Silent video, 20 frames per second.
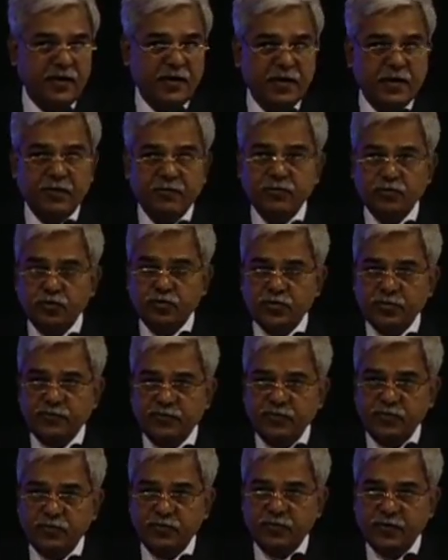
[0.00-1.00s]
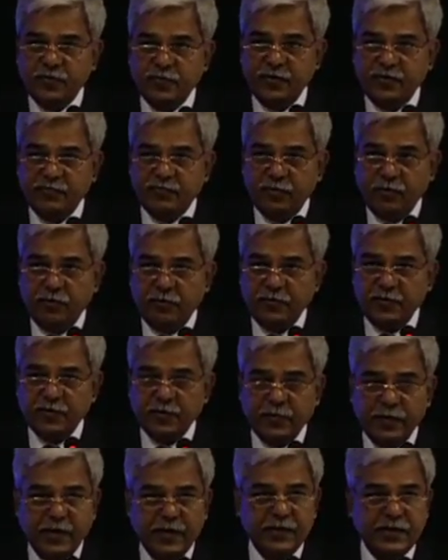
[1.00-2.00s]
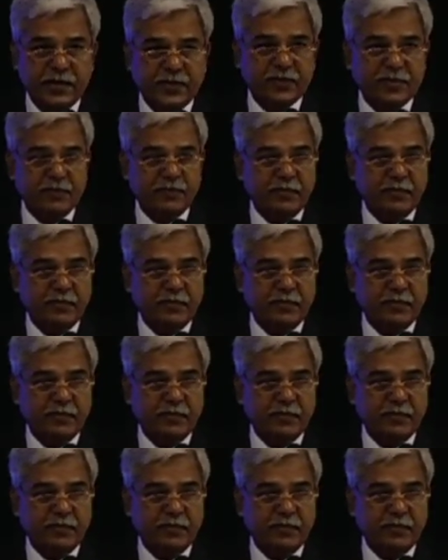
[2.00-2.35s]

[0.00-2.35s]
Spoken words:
Now, those of you who have been following the Bali Action